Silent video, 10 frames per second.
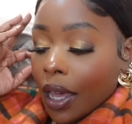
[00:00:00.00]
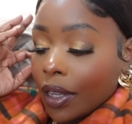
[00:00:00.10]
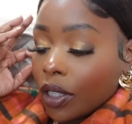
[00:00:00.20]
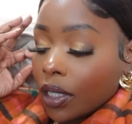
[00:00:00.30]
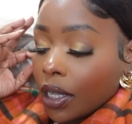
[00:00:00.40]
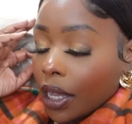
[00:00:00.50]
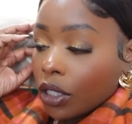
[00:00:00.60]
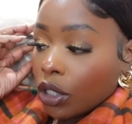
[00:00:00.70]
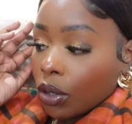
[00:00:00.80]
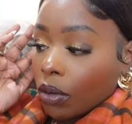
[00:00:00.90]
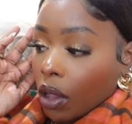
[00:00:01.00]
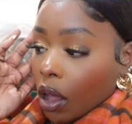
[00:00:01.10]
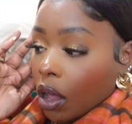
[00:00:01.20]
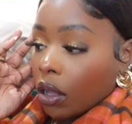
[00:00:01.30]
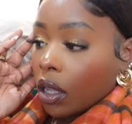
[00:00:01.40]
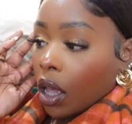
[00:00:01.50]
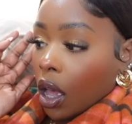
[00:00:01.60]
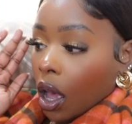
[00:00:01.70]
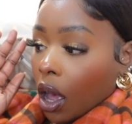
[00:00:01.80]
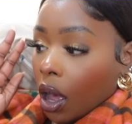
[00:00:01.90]
it just takes too long
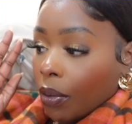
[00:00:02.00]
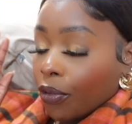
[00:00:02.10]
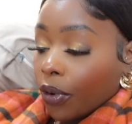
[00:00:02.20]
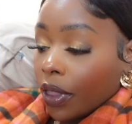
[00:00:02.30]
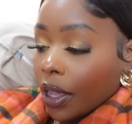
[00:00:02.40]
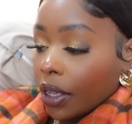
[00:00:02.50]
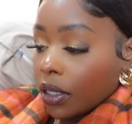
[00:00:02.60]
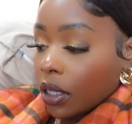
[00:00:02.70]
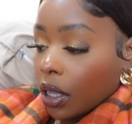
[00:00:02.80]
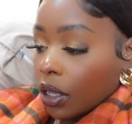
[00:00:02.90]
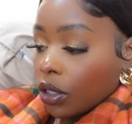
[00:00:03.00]
um, for this.